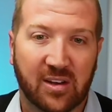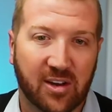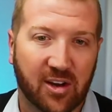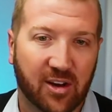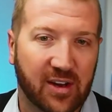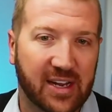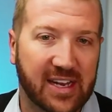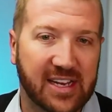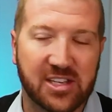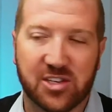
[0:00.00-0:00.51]

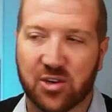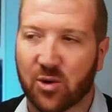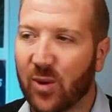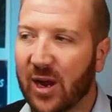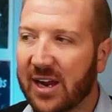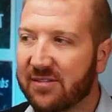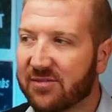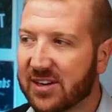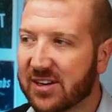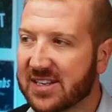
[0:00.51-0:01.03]
Is there a way
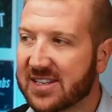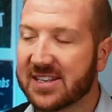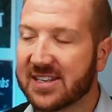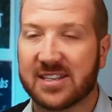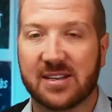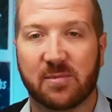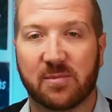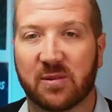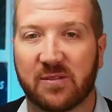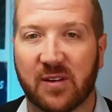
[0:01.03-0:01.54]
for us to
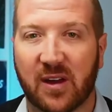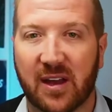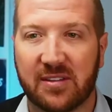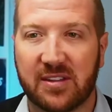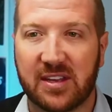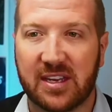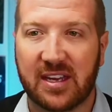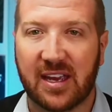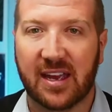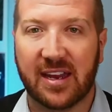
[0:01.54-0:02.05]
simplify
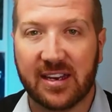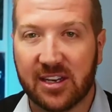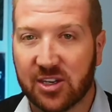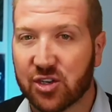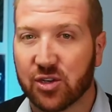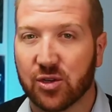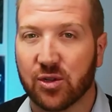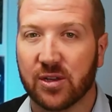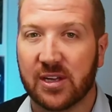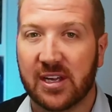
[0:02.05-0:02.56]
the
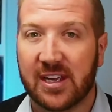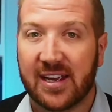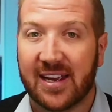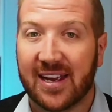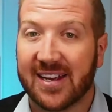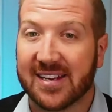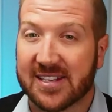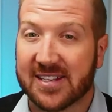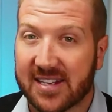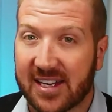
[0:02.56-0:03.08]
initial
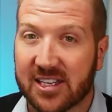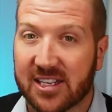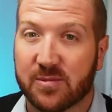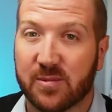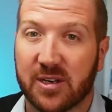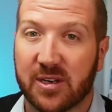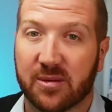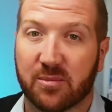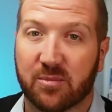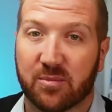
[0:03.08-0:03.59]
assessment
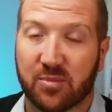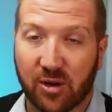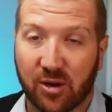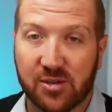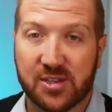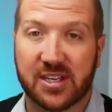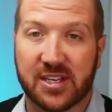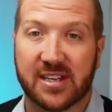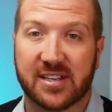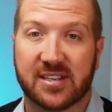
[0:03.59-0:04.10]

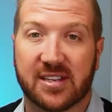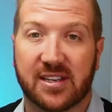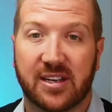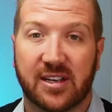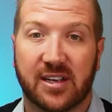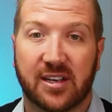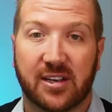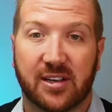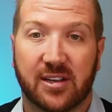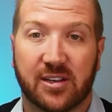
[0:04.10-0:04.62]
process
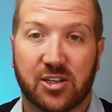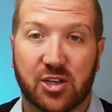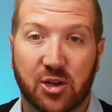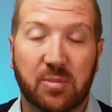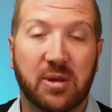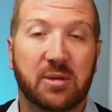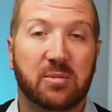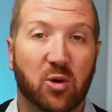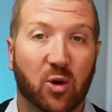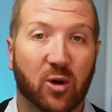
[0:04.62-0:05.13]
to be
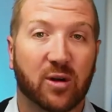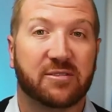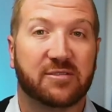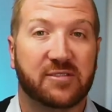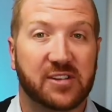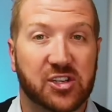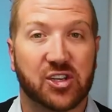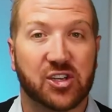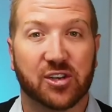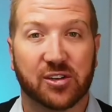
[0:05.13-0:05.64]
more
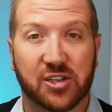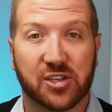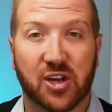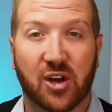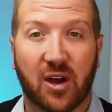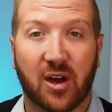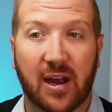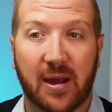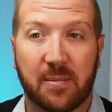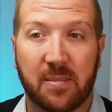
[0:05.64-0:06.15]
efficient on
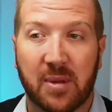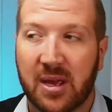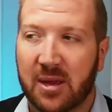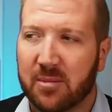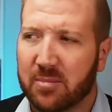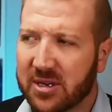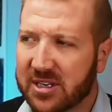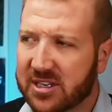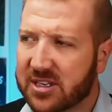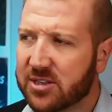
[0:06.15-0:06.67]
time,
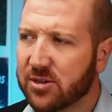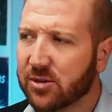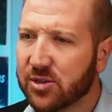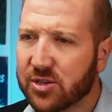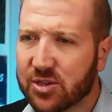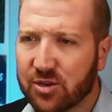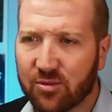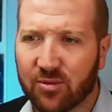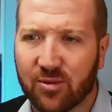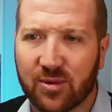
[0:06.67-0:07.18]
but still
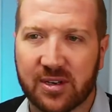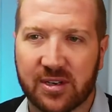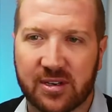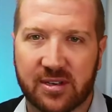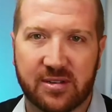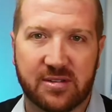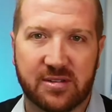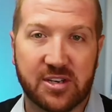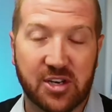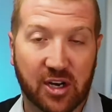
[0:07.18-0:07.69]

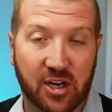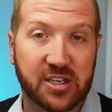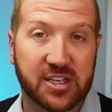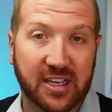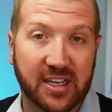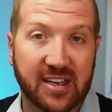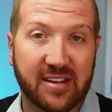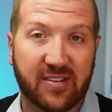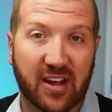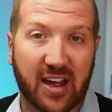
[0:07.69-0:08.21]

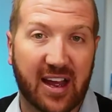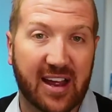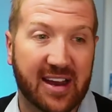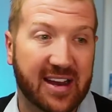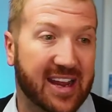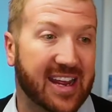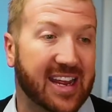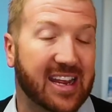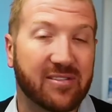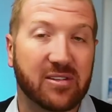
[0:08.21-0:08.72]
deliver an
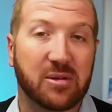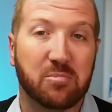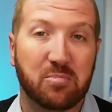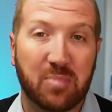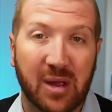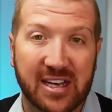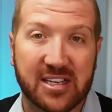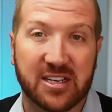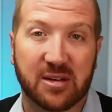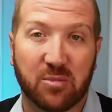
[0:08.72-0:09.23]
even
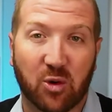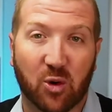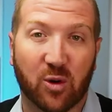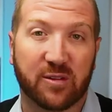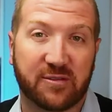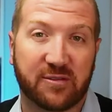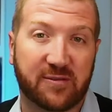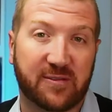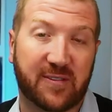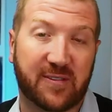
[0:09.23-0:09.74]
better, more
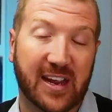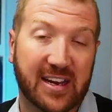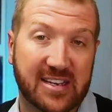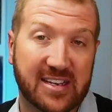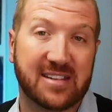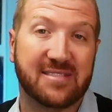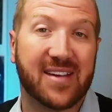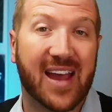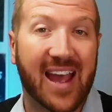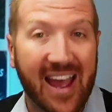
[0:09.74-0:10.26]

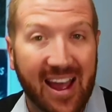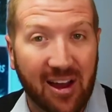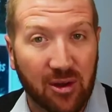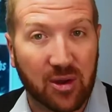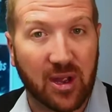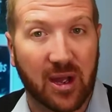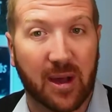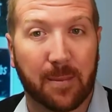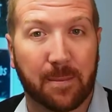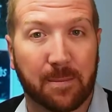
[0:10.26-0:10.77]
effective
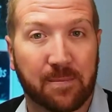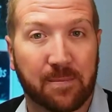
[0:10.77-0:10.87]
outcome?